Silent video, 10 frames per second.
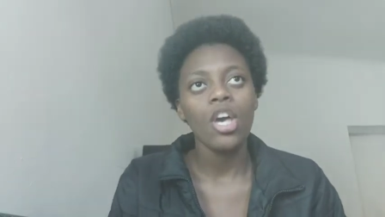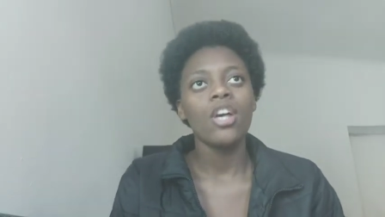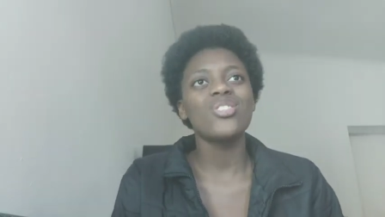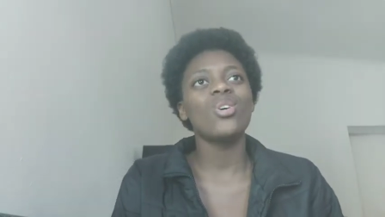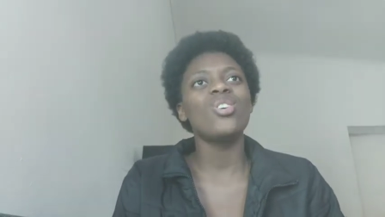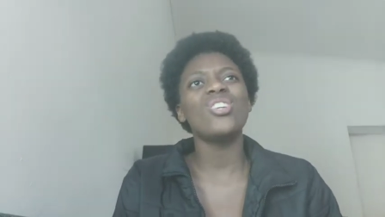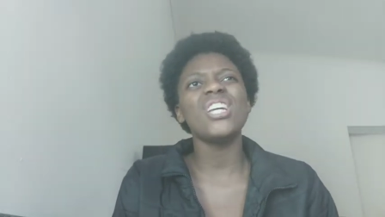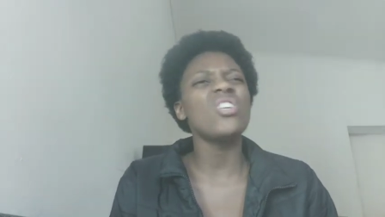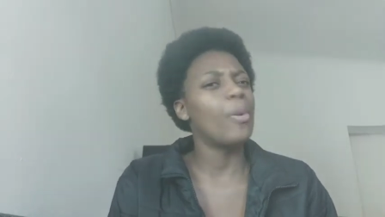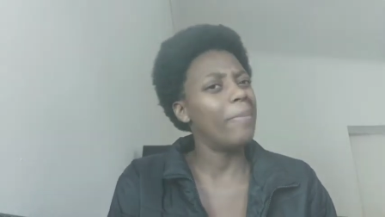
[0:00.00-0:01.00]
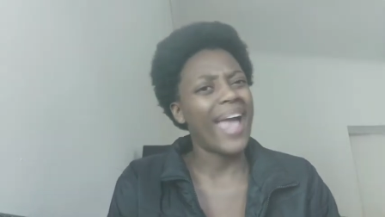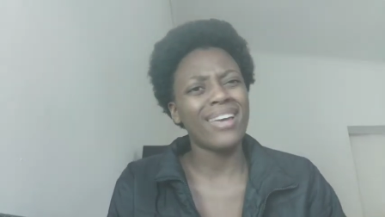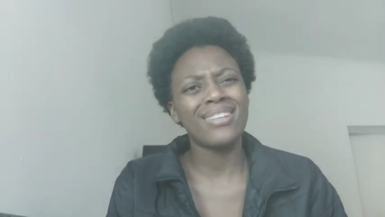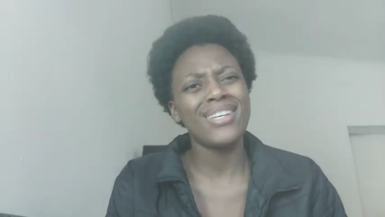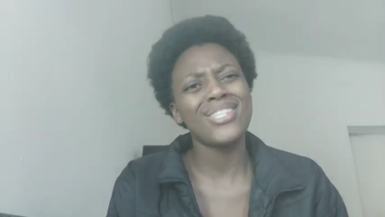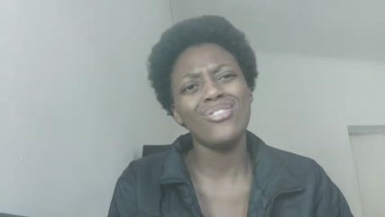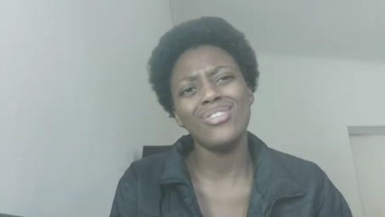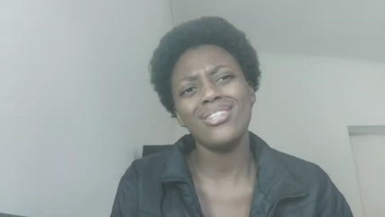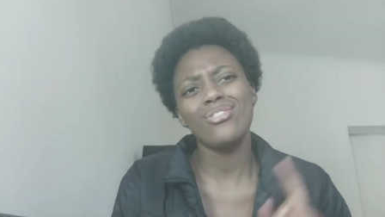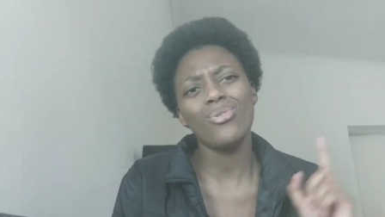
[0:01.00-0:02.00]
So you need your blankets, you
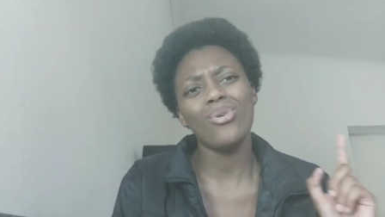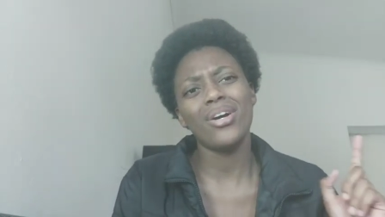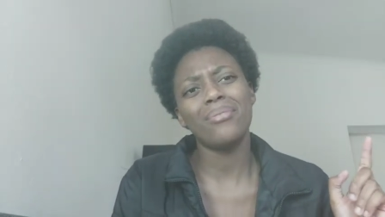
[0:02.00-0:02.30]
need your